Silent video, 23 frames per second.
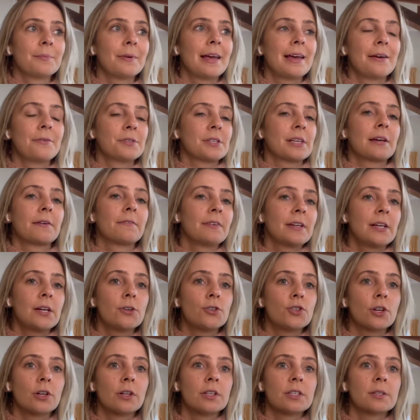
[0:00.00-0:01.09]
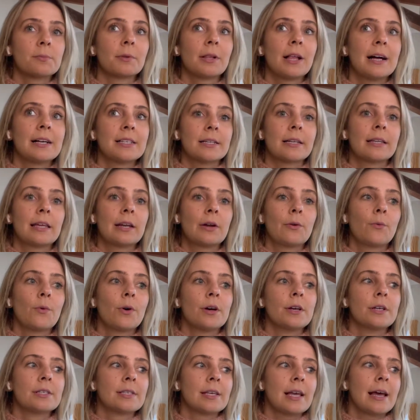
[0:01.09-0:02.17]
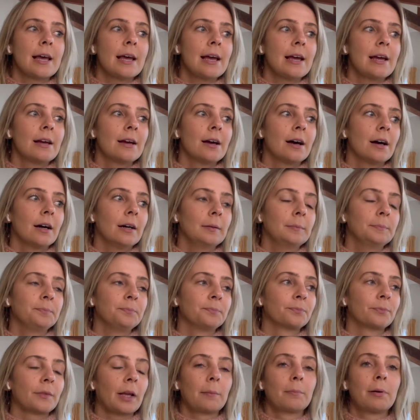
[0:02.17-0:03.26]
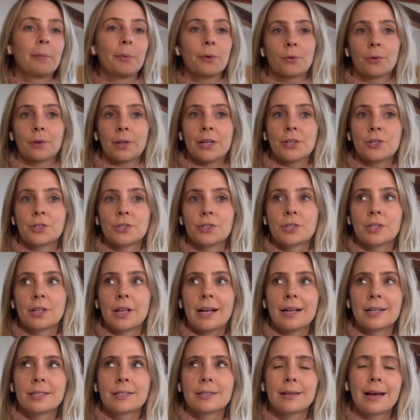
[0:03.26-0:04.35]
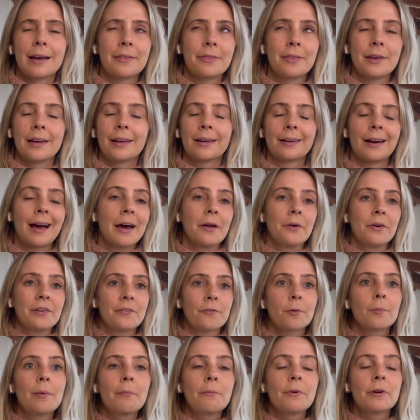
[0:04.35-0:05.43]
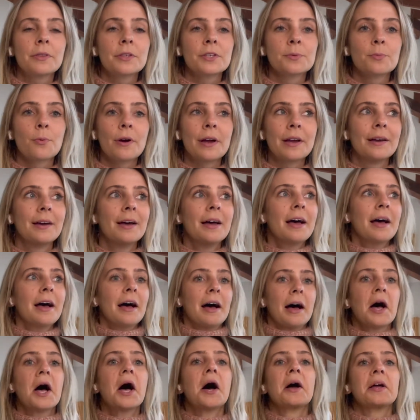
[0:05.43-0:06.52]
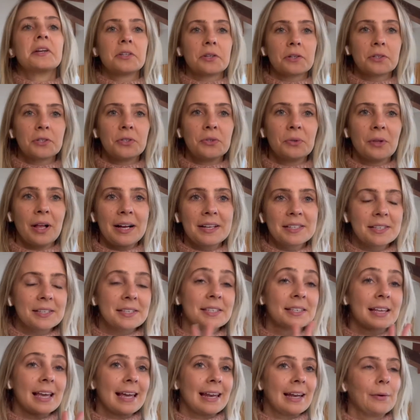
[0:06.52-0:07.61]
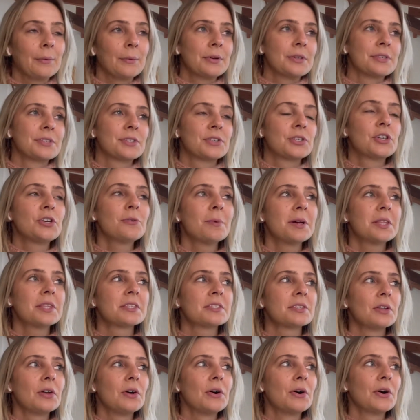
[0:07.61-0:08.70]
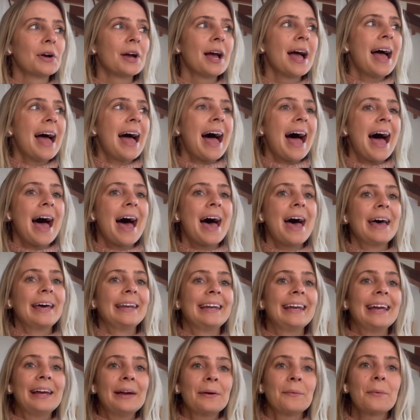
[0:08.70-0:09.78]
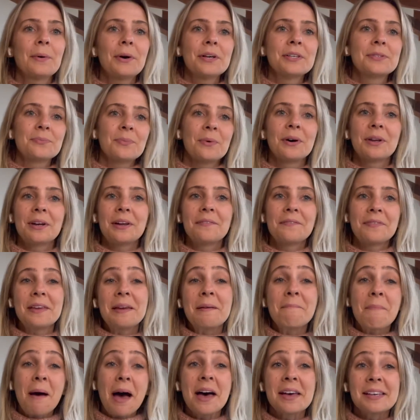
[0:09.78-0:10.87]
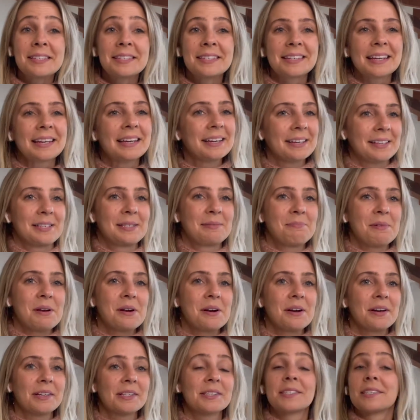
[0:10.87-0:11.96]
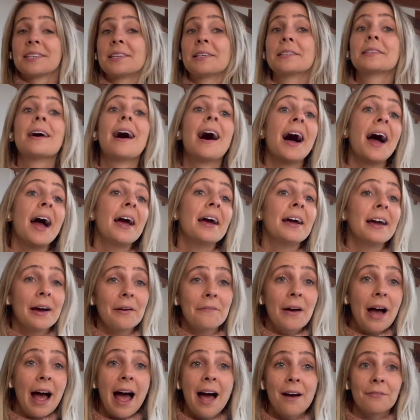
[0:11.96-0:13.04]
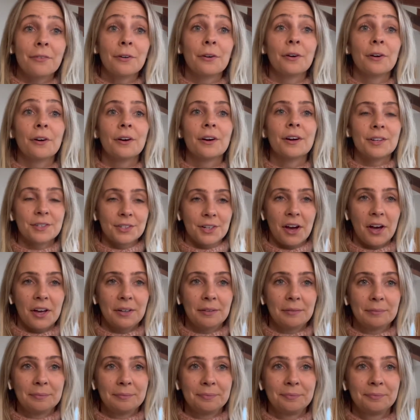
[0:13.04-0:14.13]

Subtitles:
It was like a video journalism class, and then it was a public relations class, I think. I don't even remember at this point. I took 2 classes, and it was 2 months long, and it was one of the best experiences I have ever done.